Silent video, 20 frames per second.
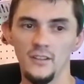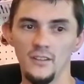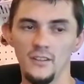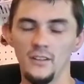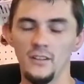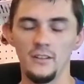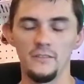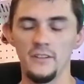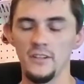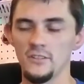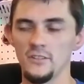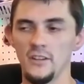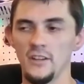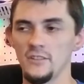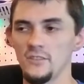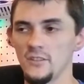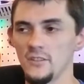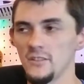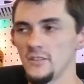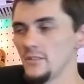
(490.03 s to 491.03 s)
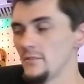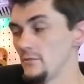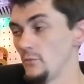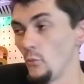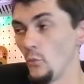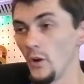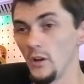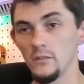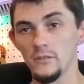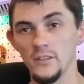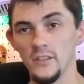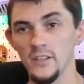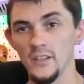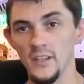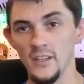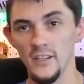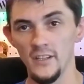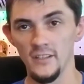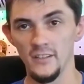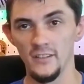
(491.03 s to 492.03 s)
eventually I just welded
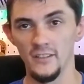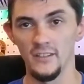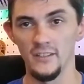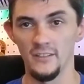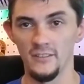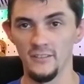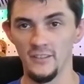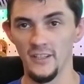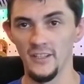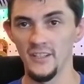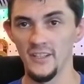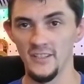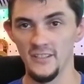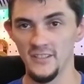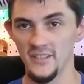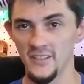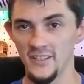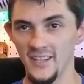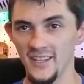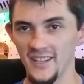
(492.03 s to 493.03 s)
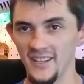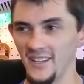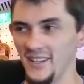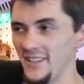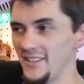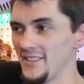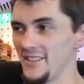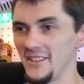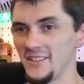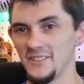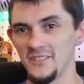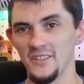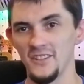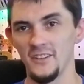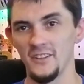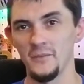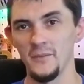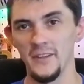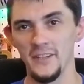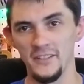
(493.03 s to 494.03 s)
a nut to the end and then took
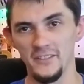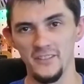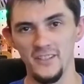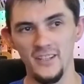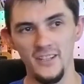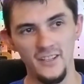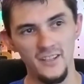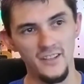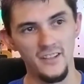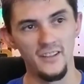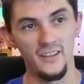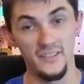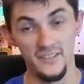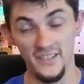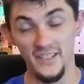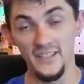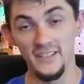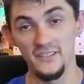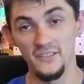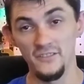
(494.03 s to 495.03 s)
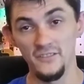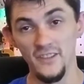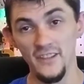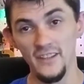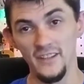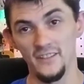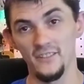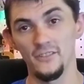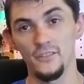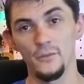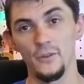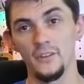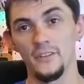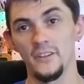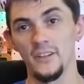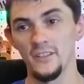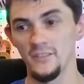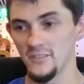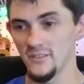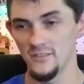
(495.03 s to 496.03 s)
them out. So I had to do that all the way
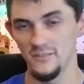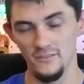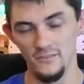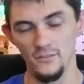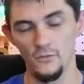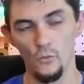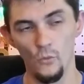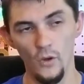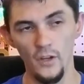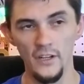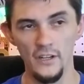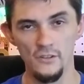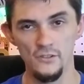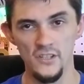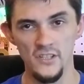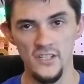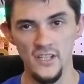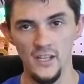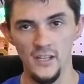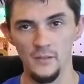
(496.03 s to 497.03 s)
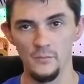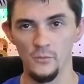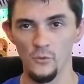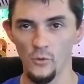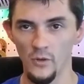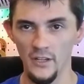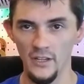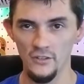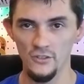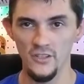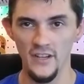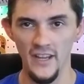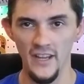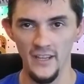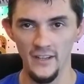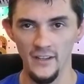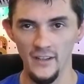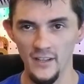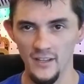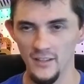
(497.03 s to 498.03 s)
around. One extra step, one extra
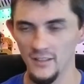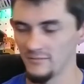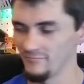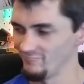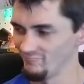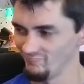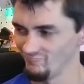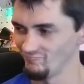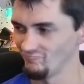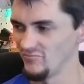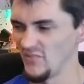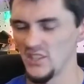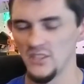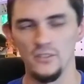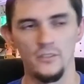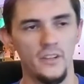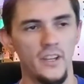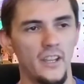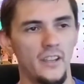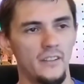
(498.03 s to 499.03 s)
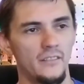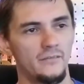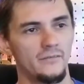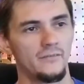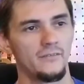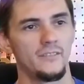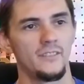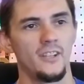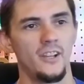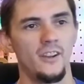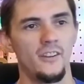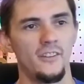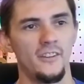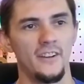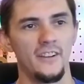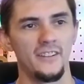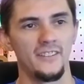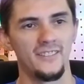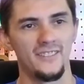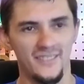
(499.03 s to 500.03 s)
headache. It's okay. All right,
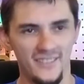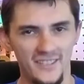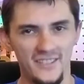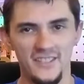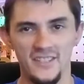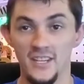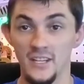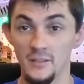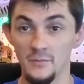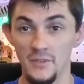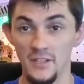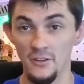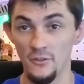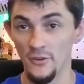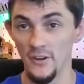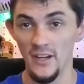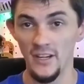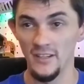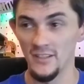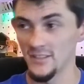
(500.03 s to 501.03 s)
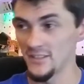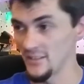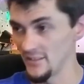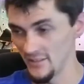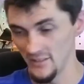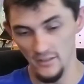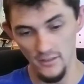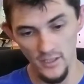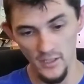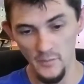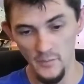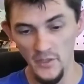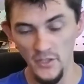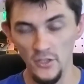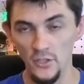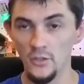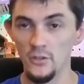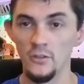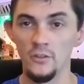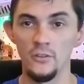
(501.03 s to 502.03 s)
this is going to be great. It's all going to be
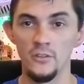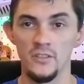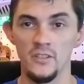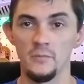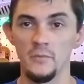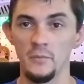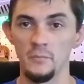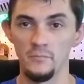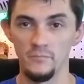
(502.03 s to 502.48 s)
new. It's going to be